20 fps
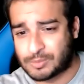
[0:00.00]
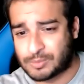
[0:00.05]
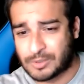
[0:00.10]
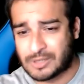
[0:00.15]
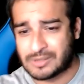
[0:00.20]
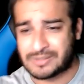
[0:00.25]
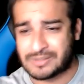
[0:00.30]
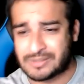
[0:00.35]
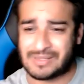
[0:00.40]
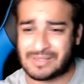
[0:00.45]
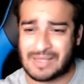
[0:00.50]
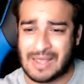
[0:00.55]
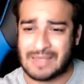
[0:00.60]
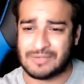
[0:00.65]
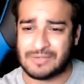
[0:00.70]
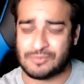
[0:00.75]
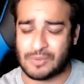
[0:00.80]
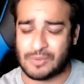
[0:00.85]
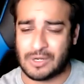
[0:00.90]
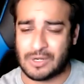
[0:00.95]
because
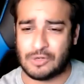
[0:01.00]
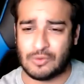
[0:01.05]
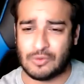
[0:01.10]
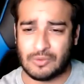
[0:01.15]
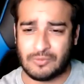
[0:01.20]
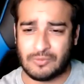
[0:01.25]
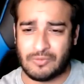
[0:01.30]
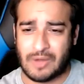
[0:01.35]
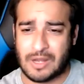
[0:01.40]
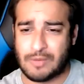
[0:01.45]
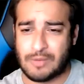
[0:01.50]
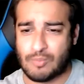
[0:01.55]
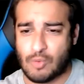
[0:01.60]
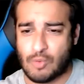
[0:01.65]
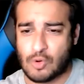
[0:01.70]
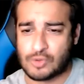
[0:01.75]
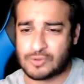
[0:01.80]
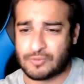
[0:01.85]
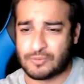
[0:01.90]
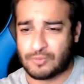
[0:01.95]
that's where you'll find
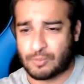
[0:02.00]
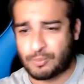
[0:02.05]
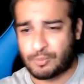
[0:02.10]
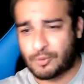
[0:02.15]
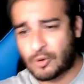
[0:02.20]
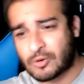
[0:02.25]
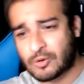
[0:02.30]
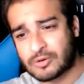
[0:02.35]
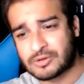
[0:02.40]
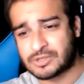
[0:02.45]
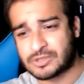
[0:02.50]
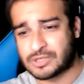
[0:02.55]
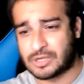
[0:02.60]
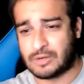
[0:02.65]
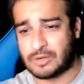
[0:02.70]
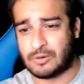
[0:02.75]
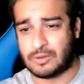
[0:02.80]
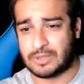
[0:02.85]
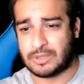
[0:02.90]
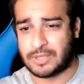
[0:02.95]
most of the brokers and
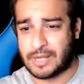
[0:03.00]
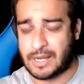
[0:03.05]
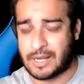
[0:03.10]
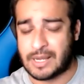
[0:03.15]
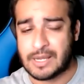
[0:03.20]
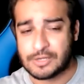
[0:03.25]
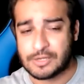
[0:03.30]
all that.